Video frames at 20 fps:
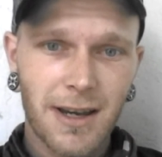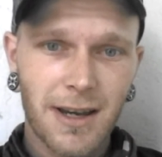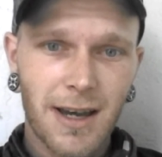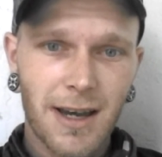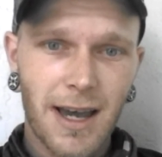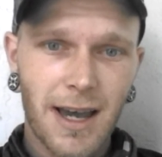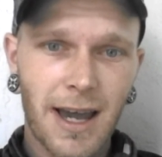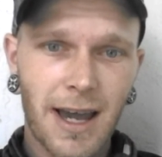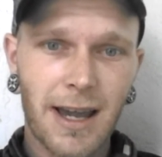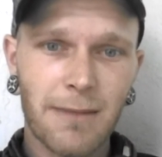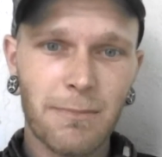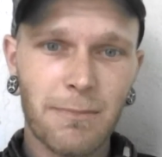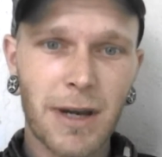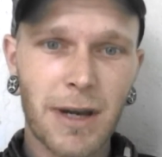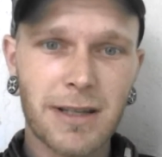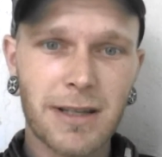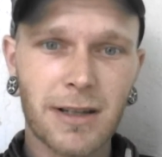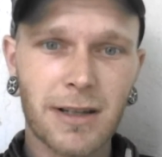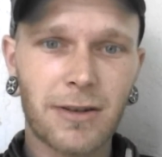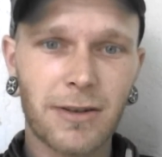and
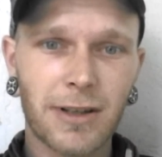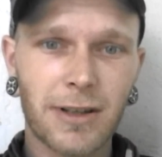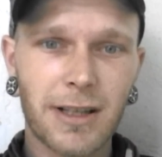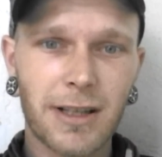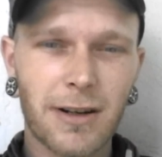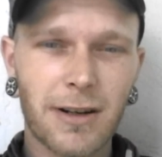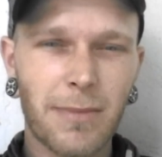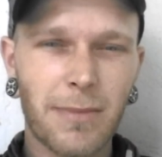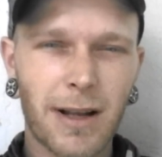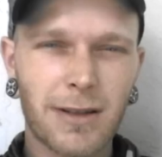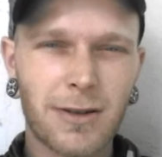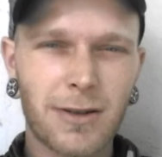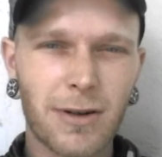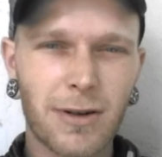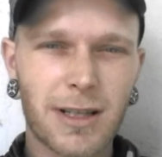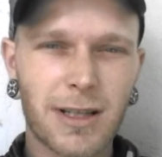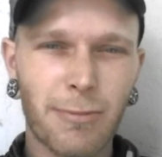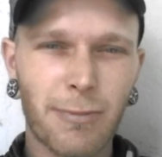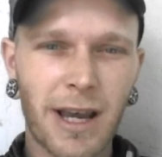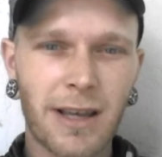basically they're about to
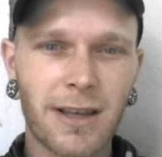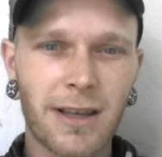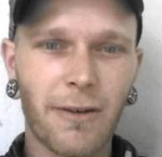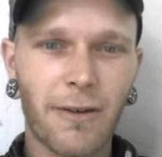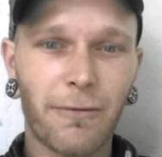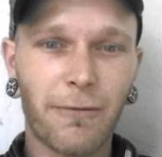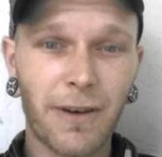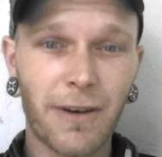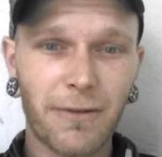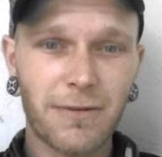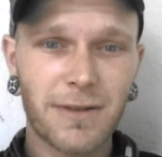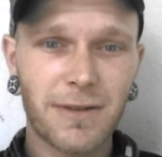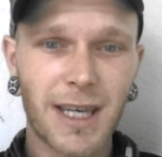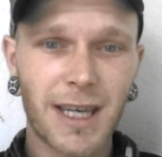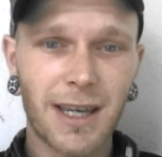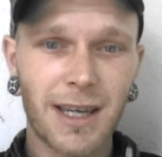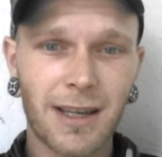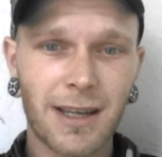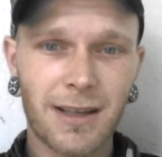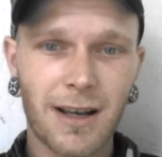expand to
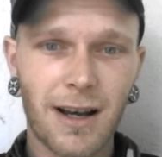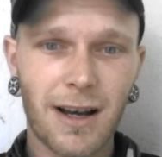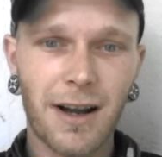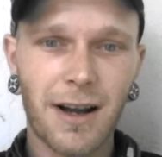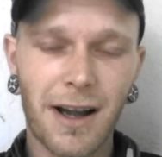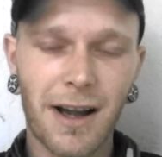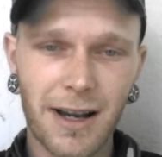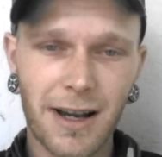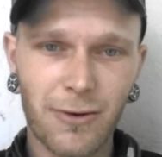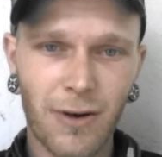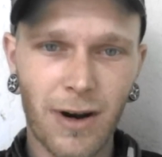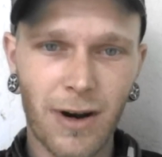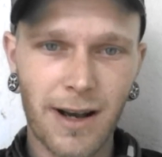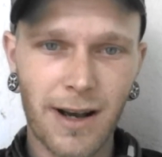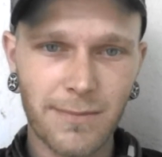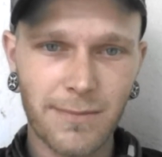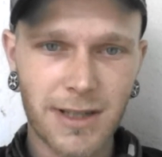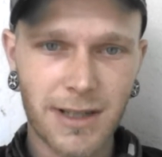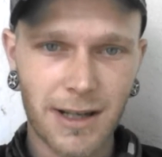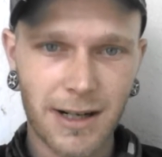15 high
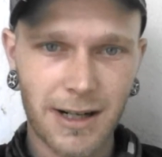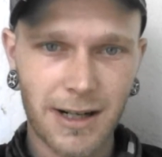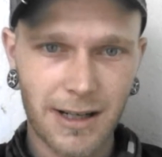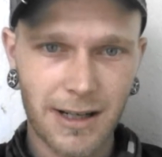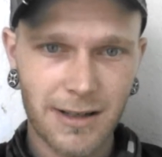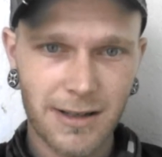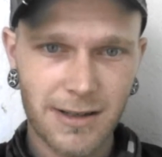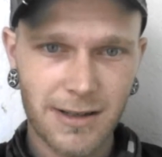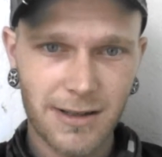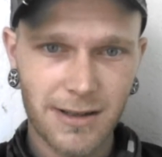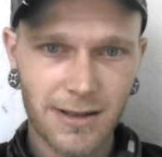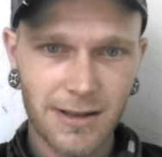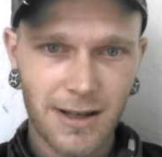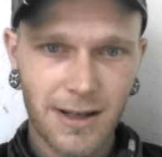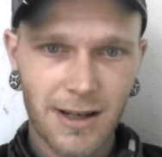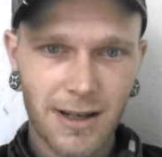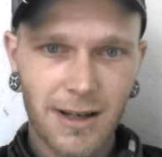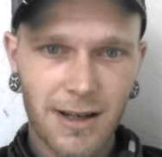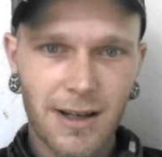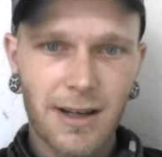crime cities
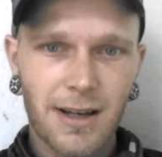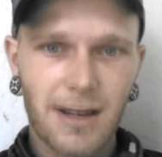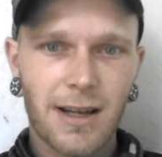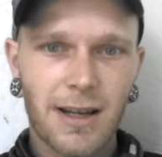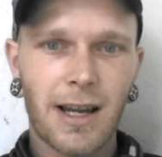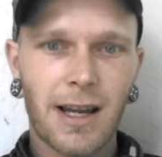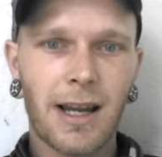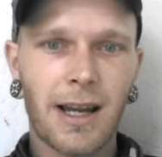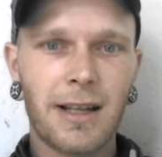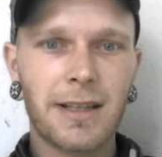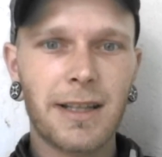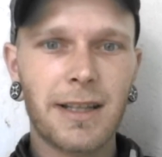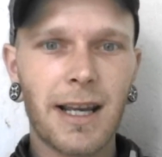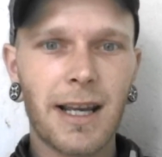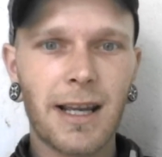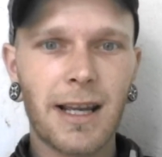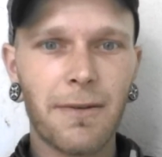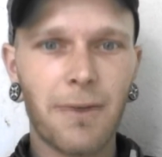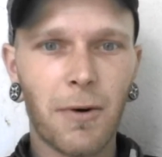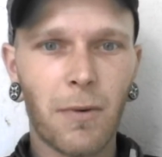and they
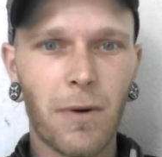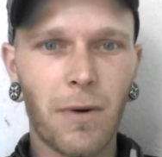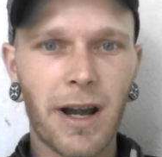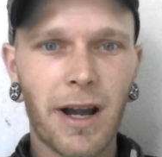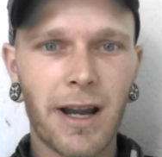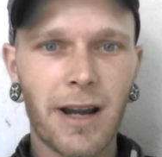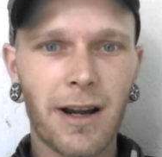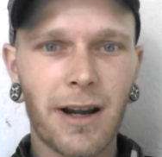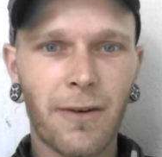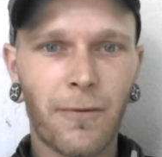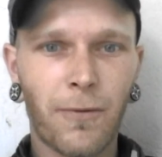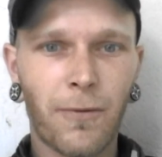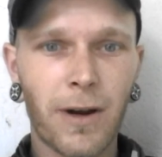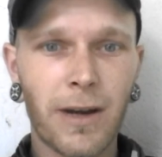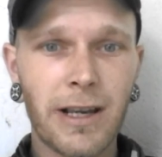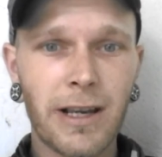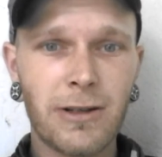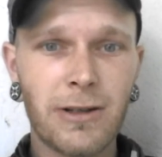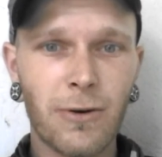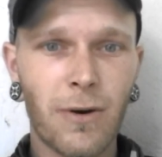give away a
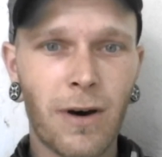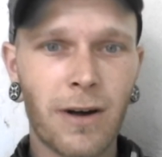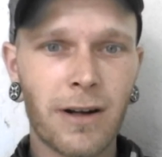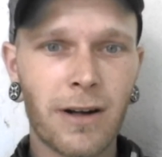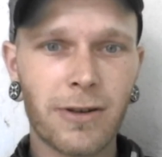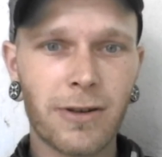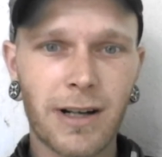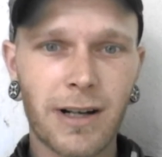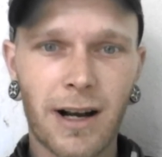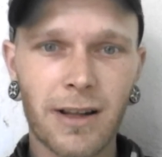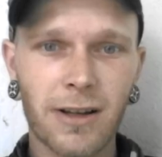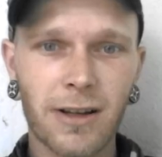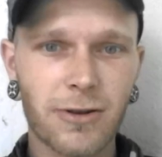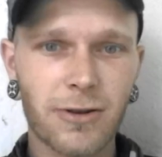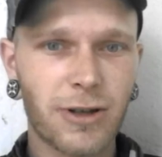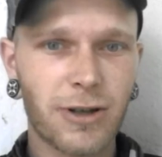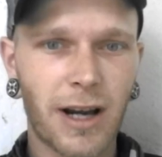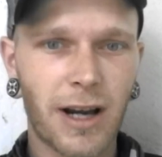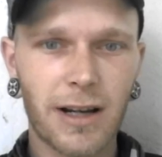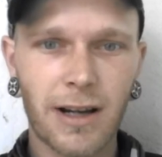free $200
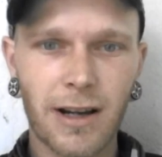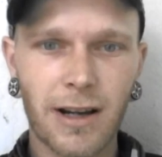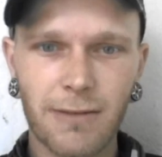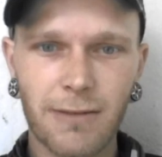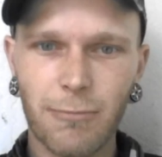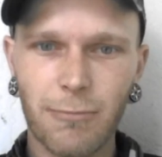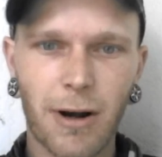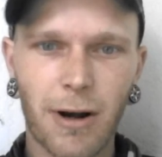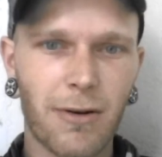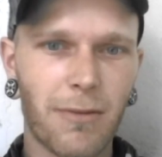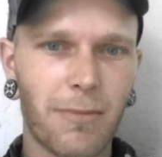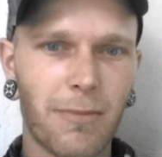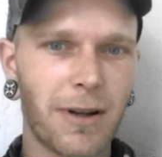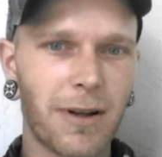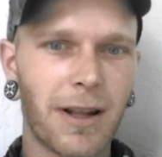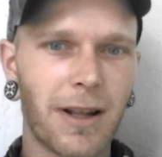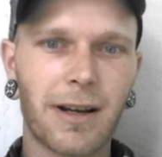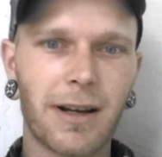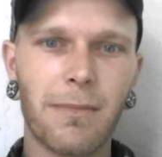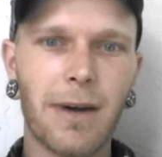shotgun probably
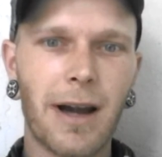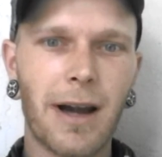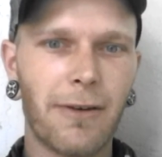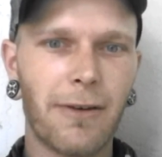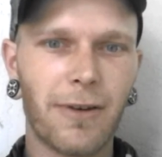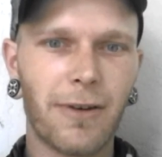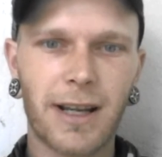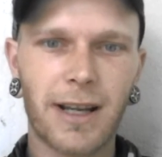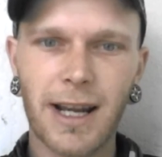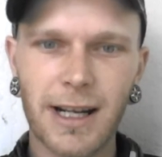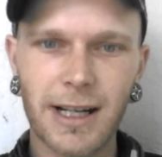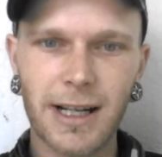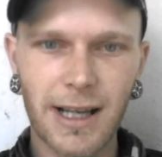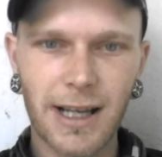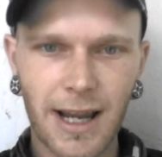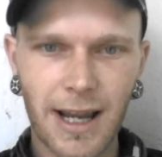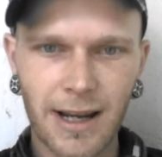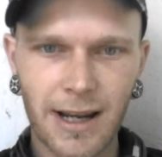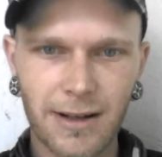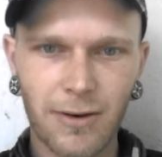like a maverick
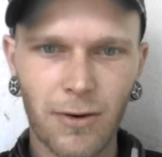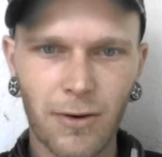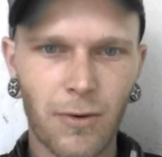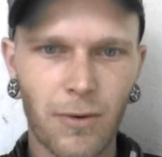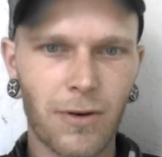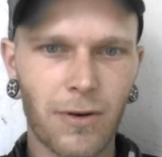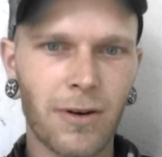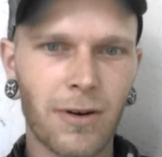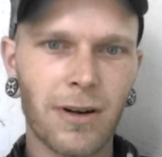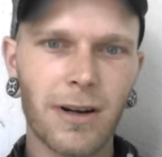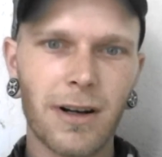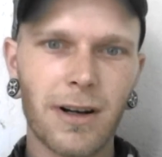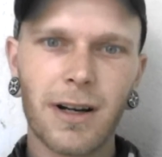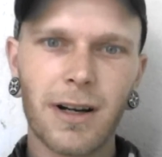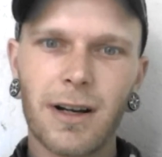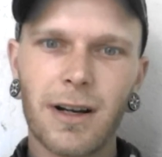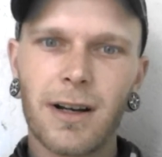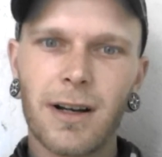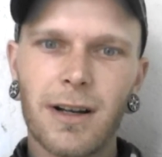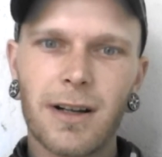88 or
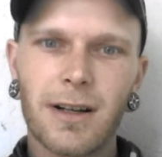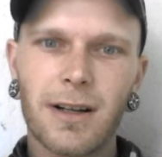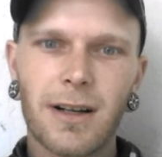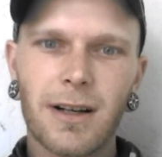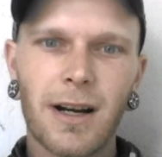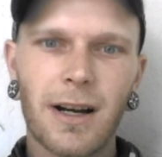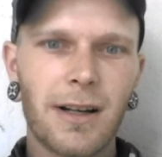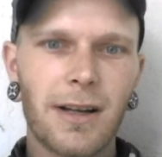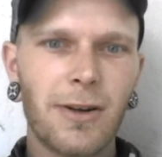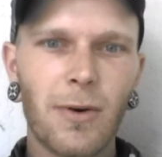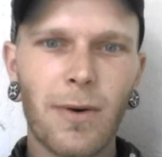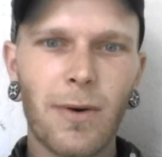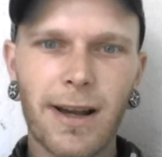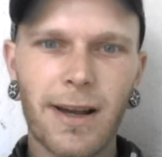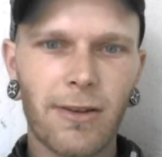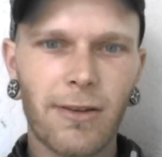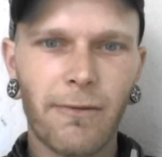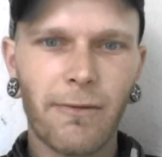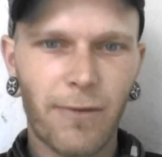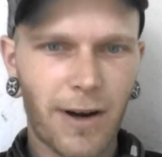uh, new
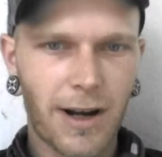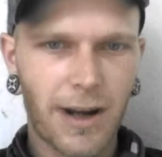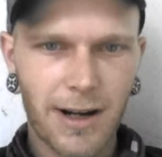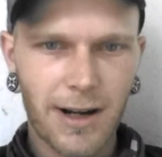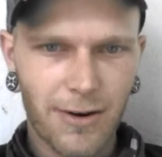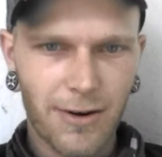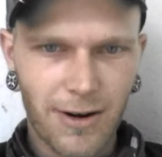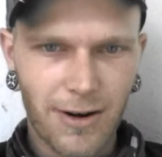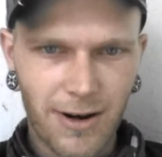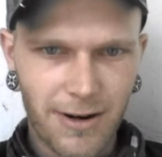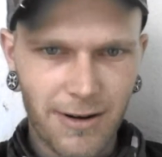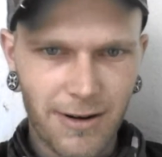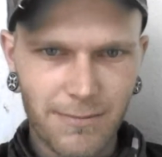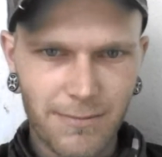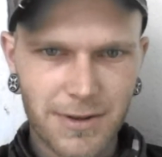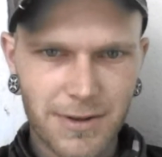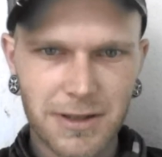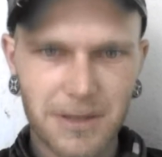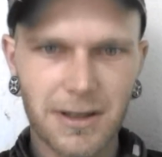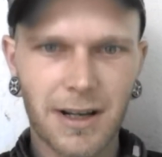england
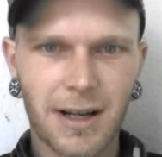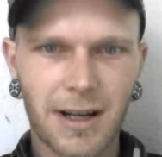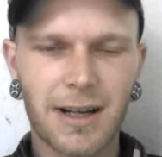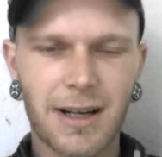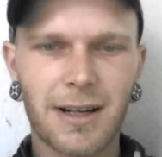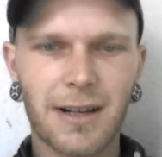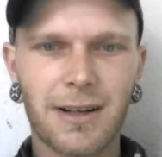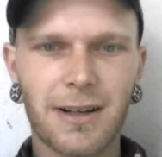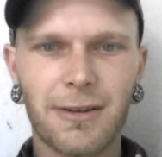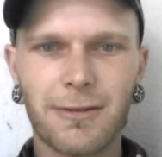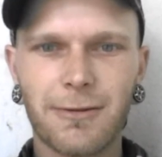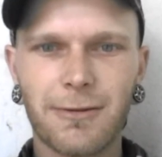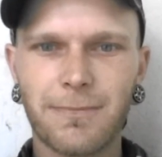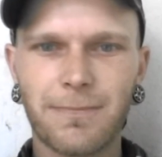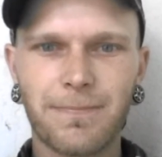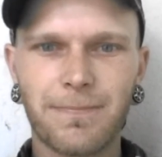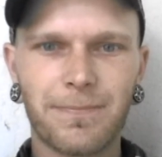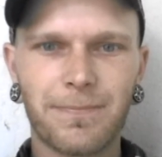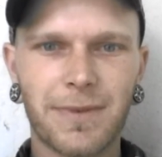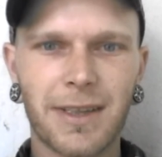firearms uh,
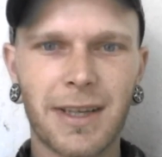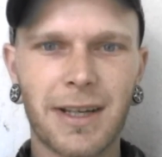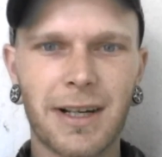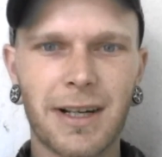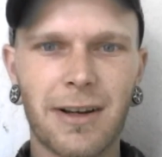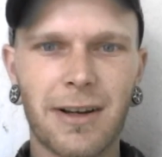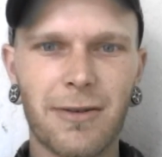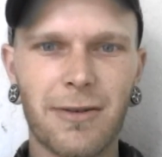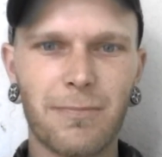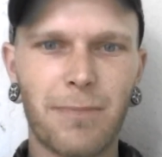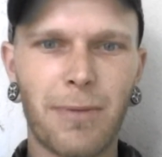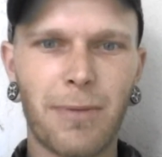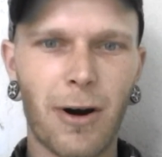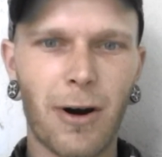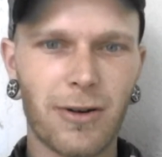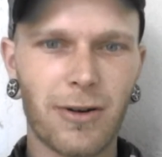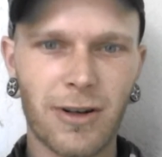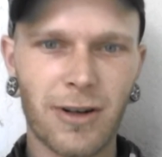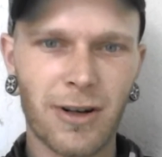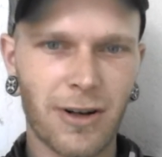you know
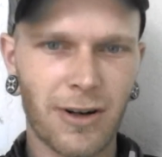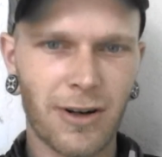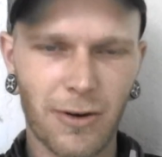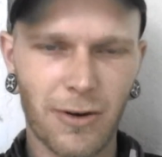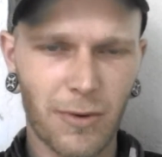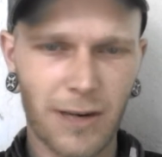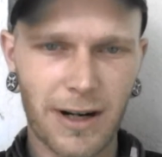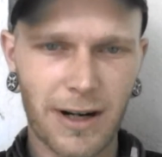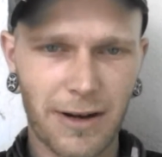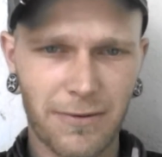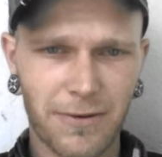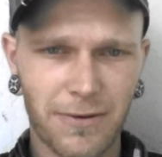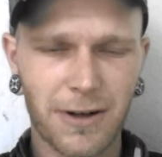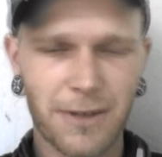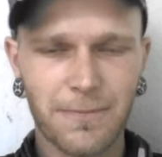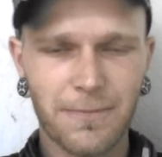Pardner or whatever